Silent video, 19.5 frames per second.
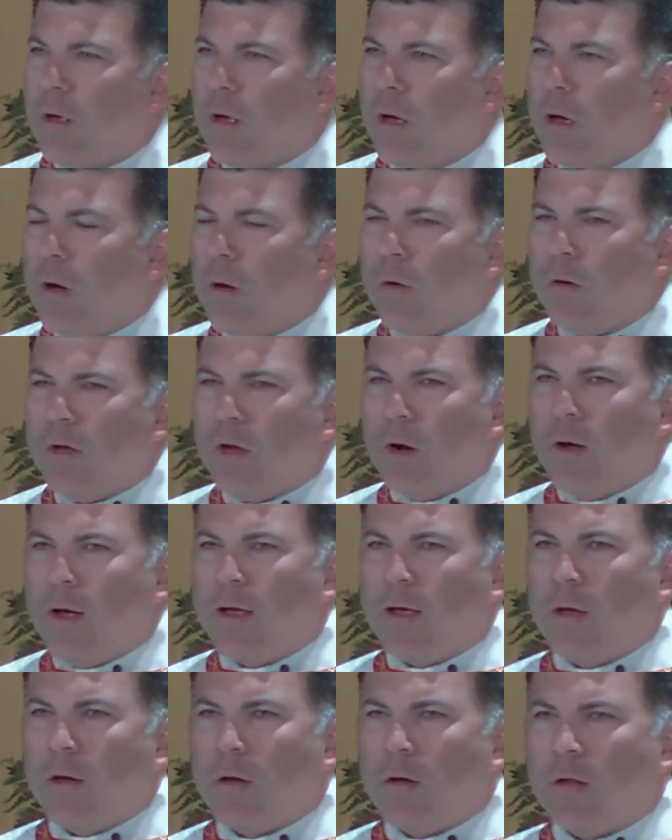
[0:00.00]
Oh, I
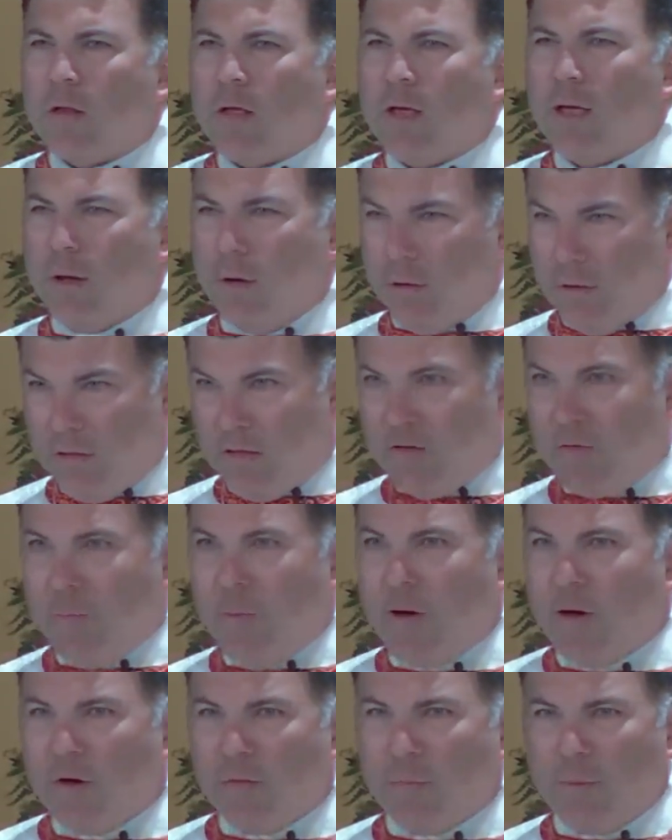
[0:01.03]
go to this
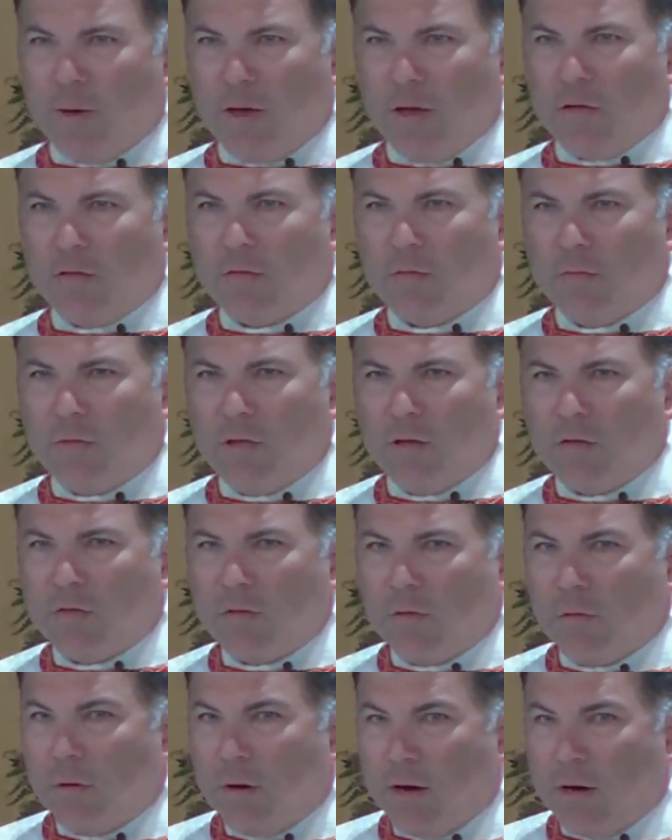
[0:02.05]
parish because of this,
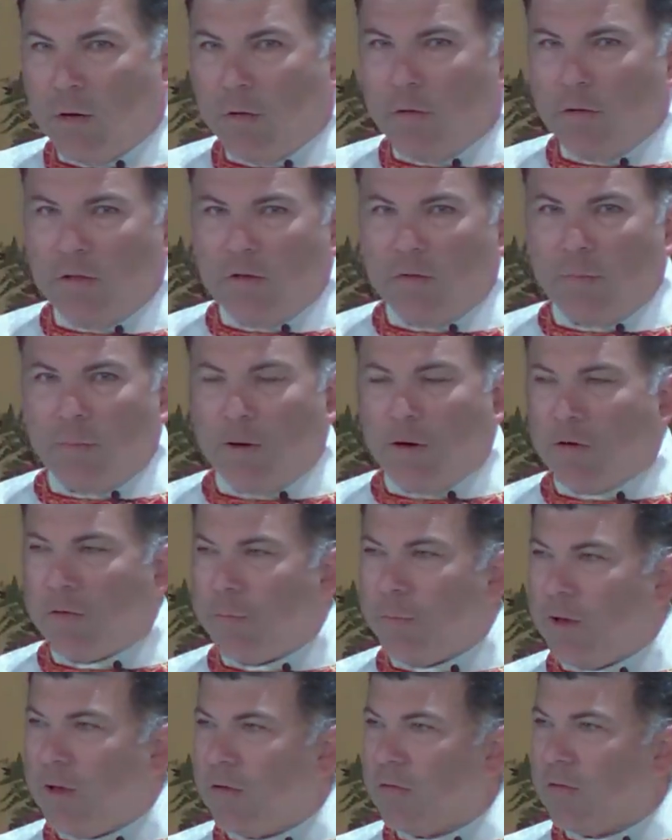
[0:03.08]
or I go to this parish
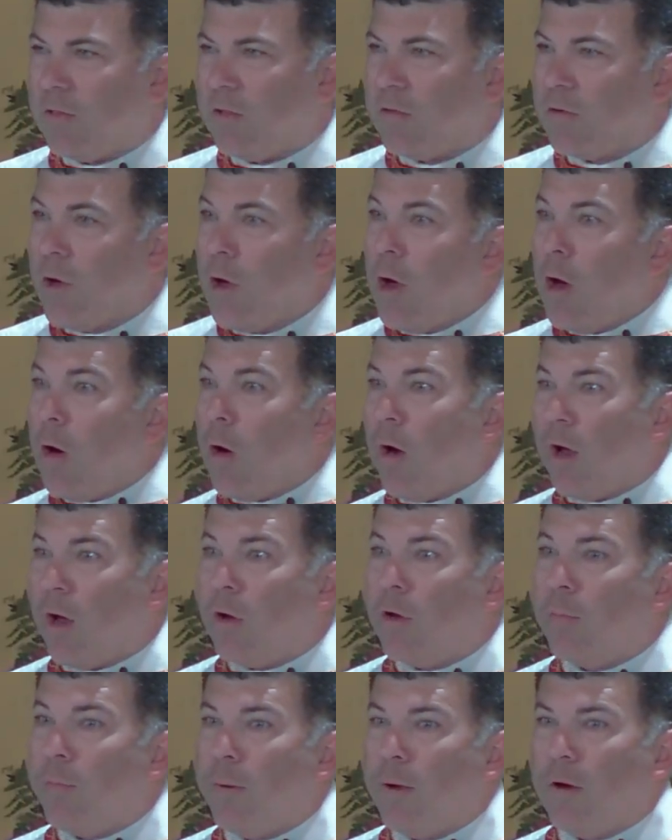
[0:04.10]
because of this, or I
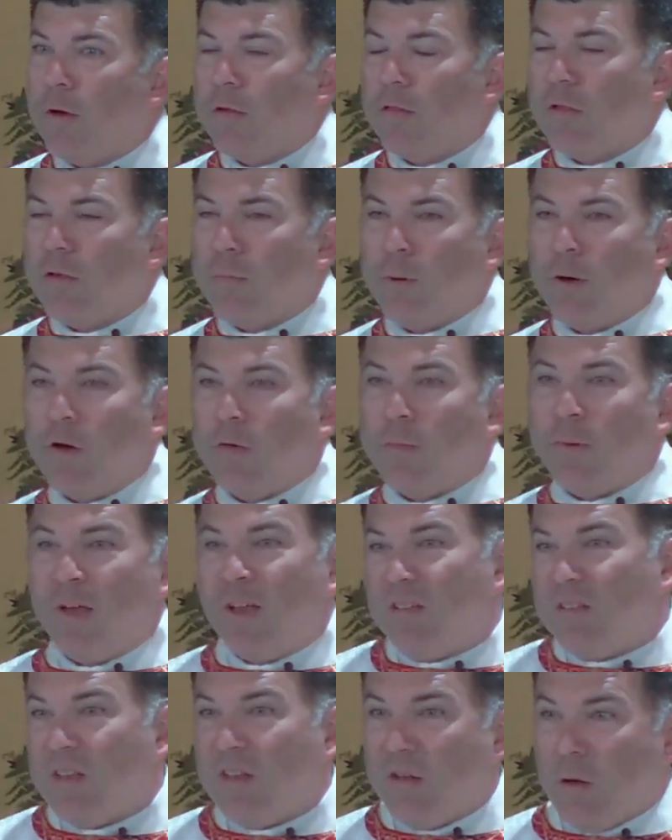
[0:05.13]
go to this parish
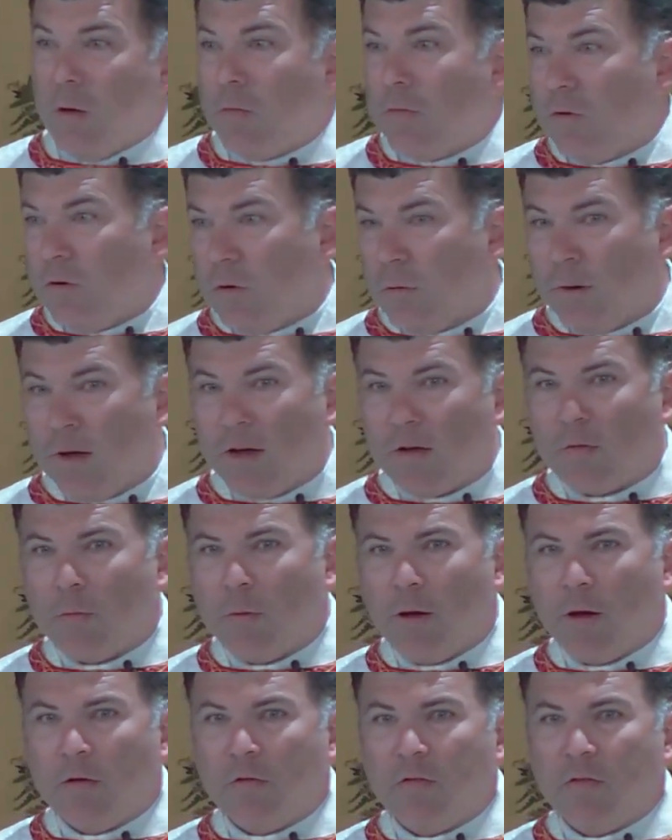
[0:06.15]
because they don't do X,
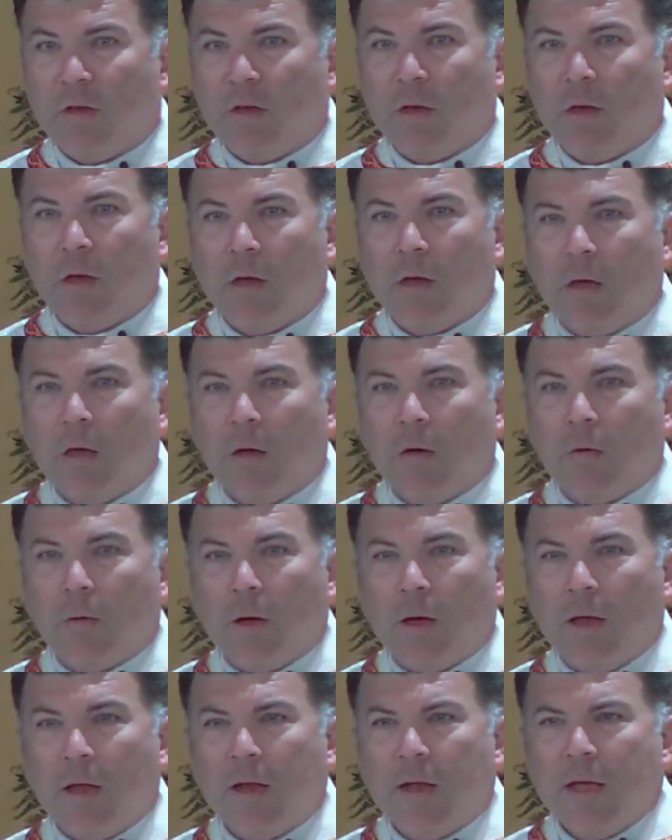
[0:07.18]
Y, or Z.
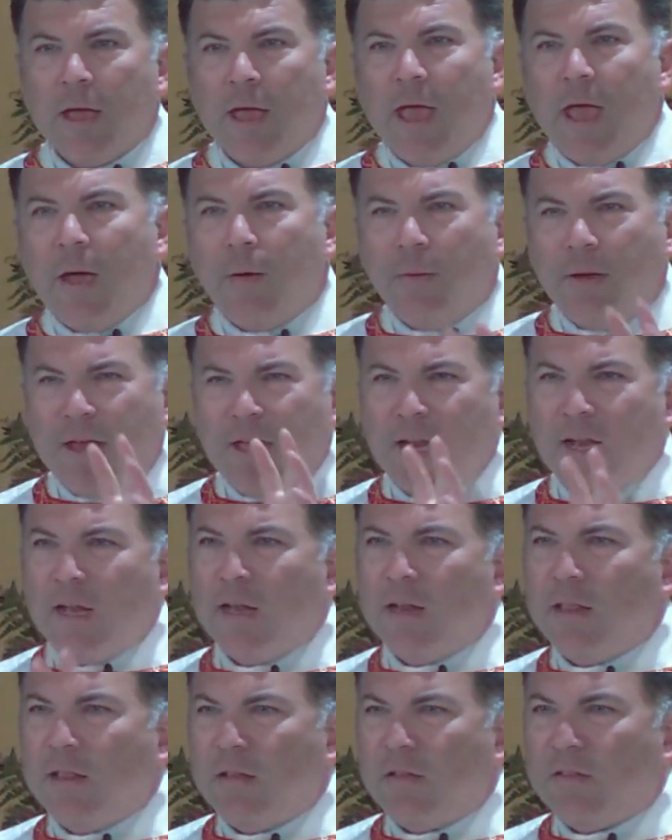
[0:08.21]
Right? And we get
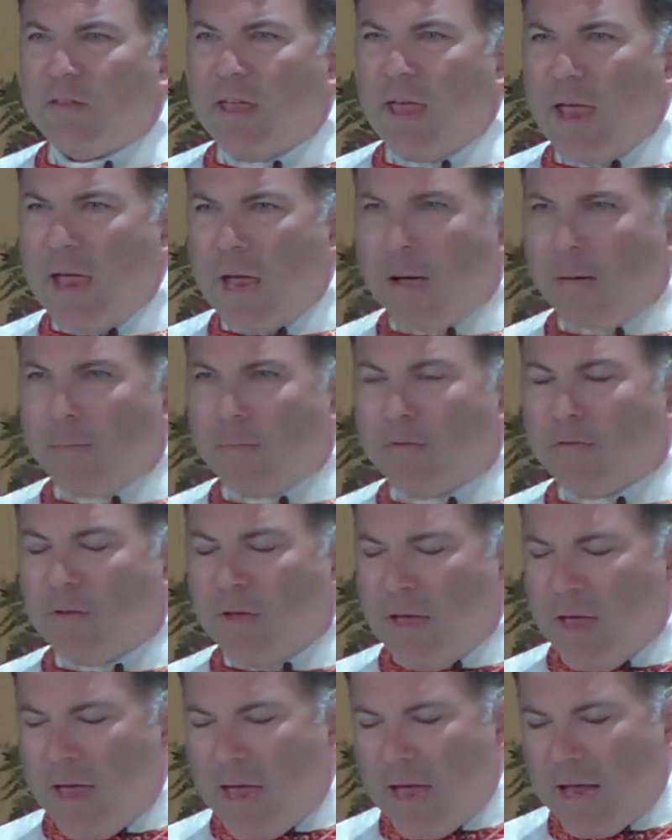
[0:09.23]
into these camps.
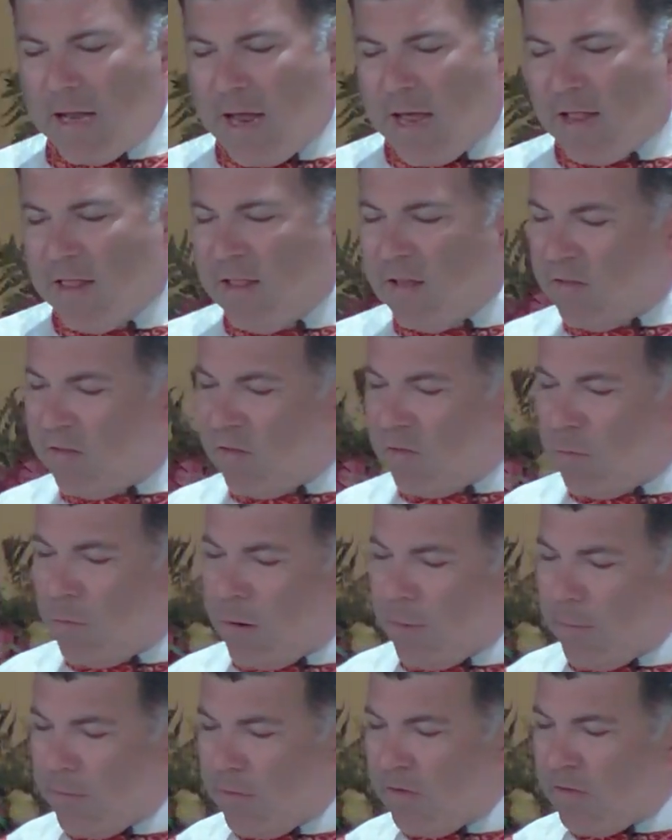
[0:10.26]
And this is
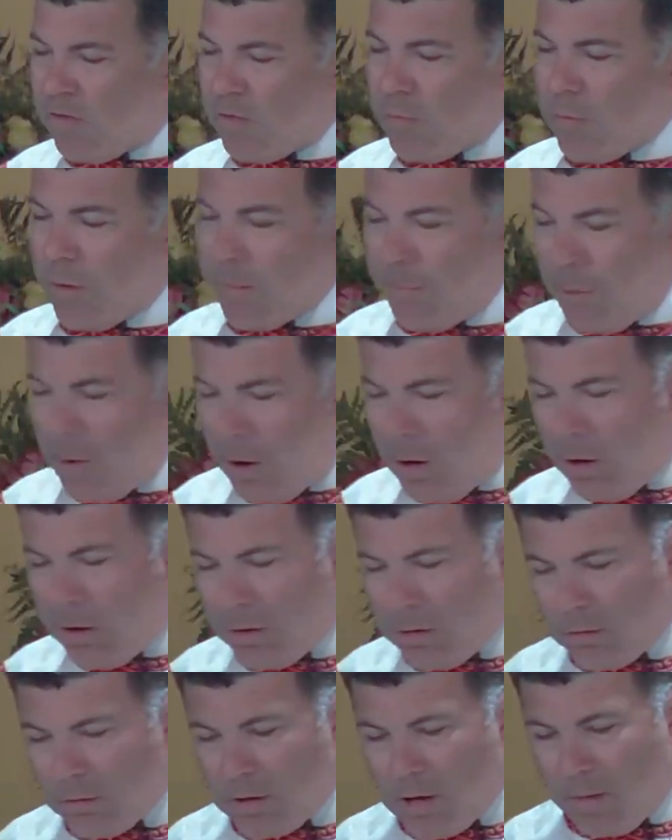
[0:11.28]
where
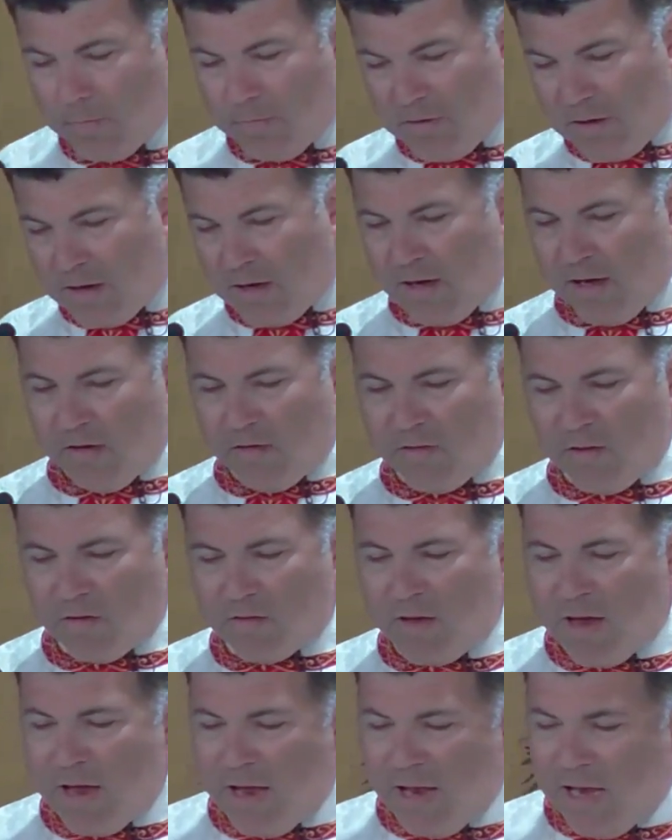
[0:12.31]
Paul comes in and he
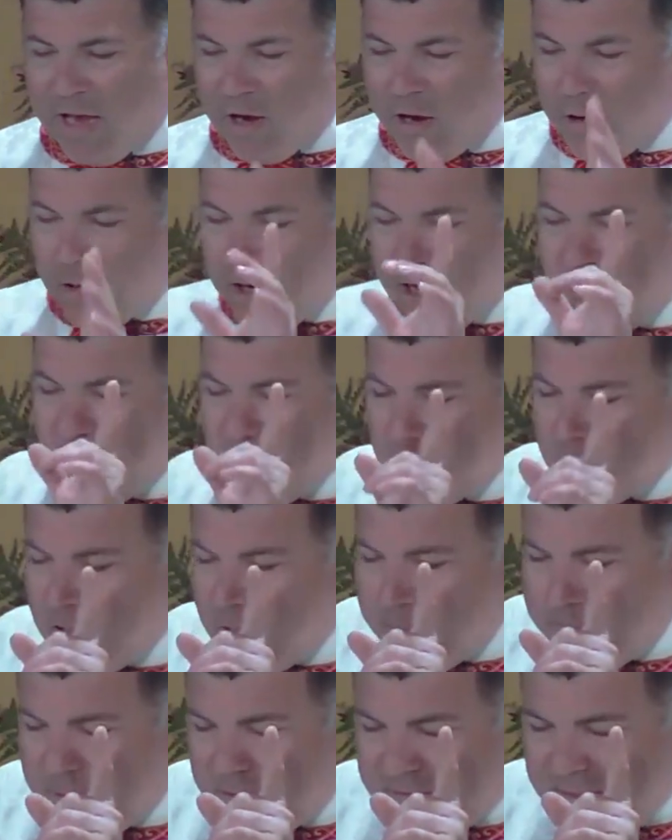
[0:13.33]
says, Here,
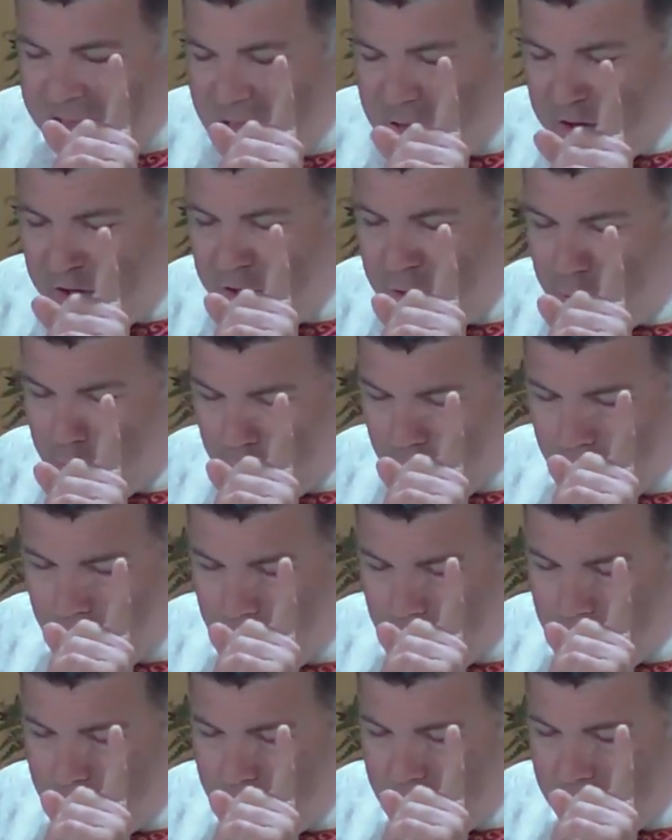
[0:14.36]
let me tell you
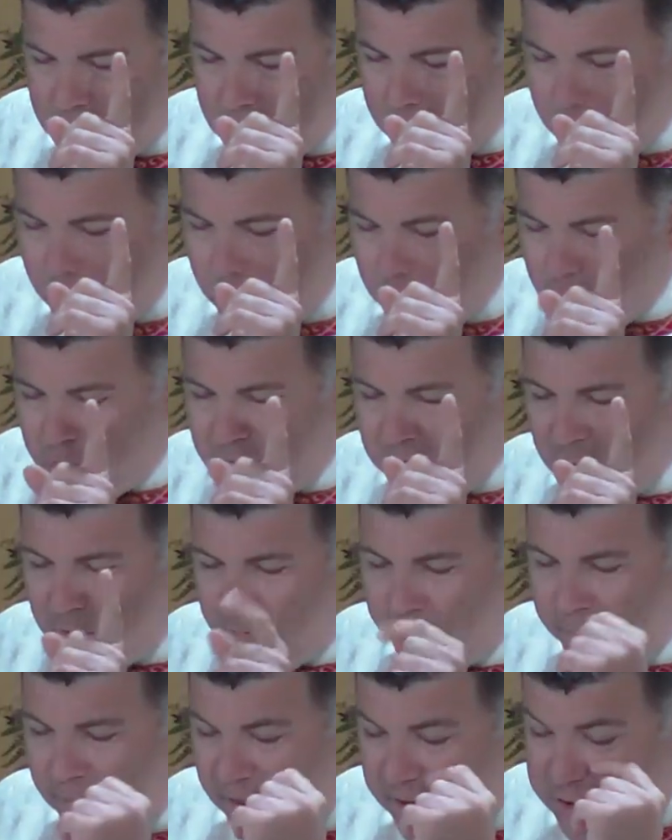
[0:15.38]
the works of the
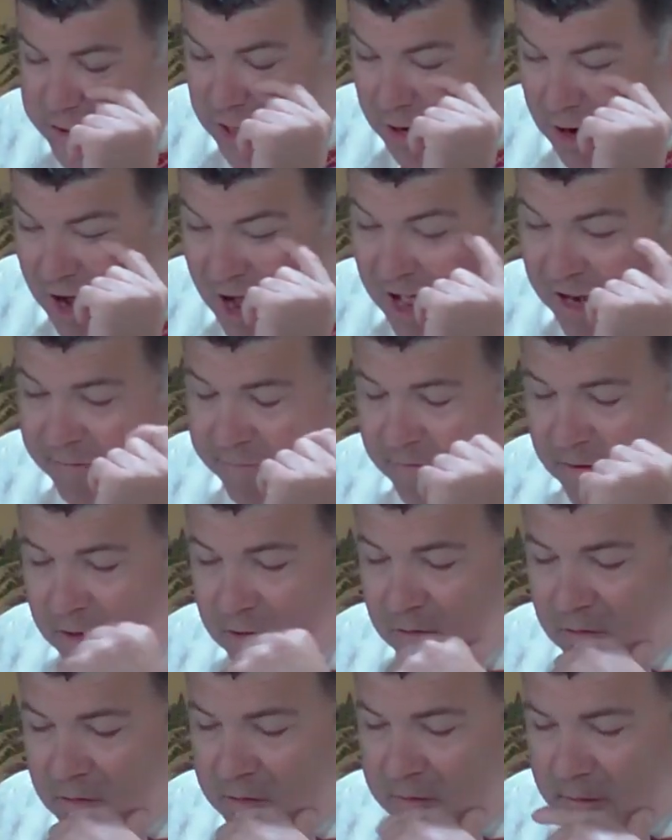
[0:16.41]
flesh. They're
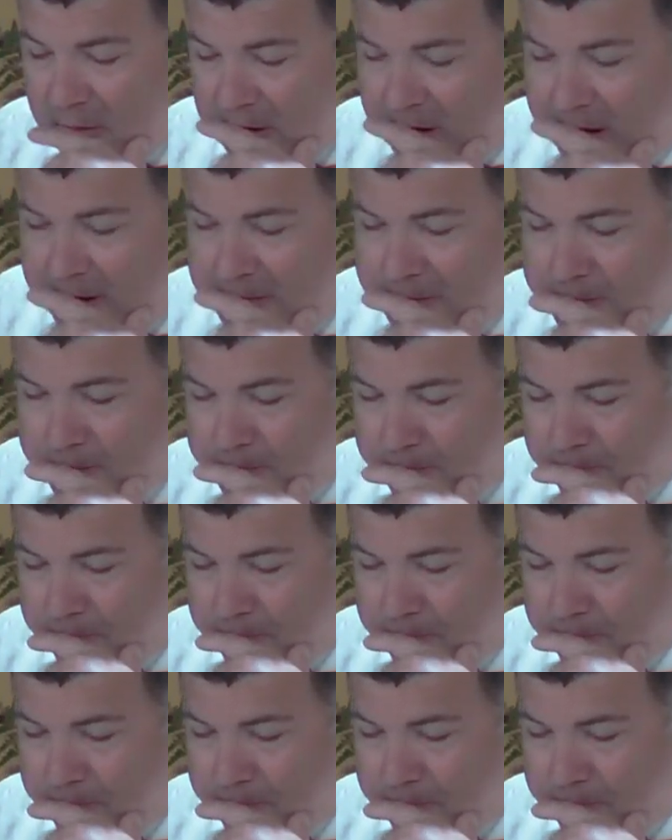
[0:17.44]
obvious, right?